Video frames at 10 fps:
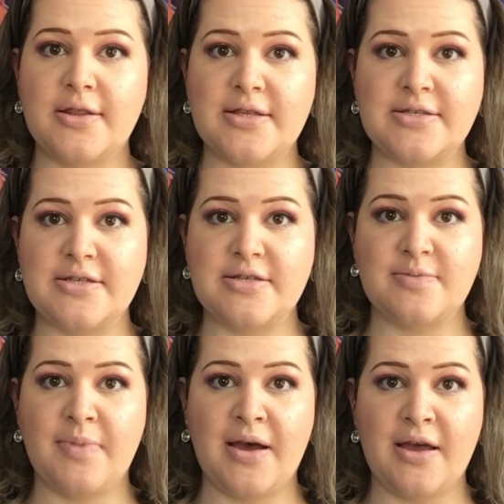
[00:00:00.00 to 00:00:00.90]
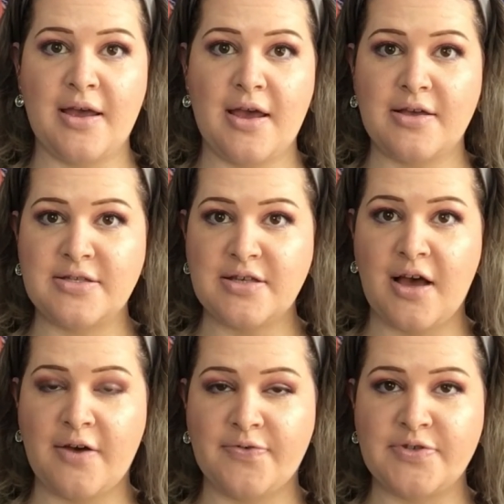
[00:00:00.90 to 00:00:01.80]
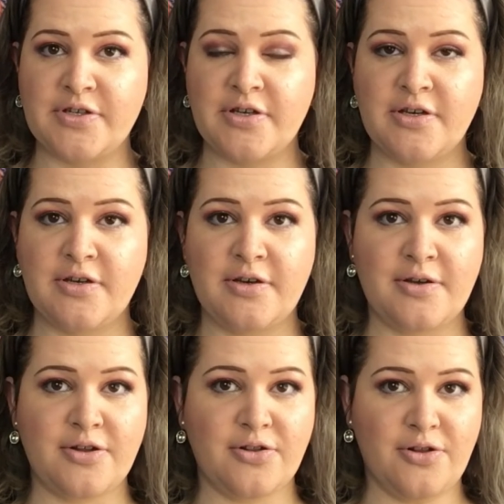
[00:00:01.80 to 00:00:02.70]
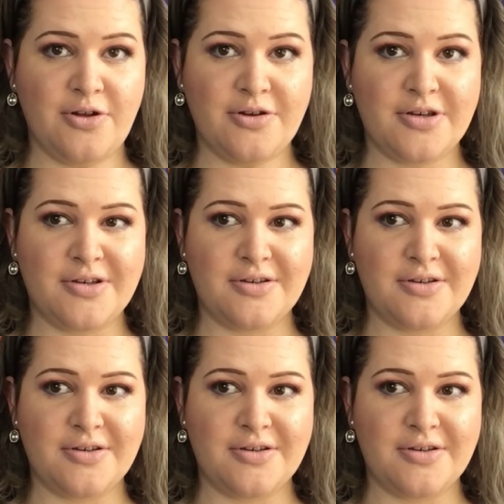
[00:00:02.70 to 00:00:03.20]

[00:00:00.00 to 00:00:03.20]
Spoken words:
This is my soft look.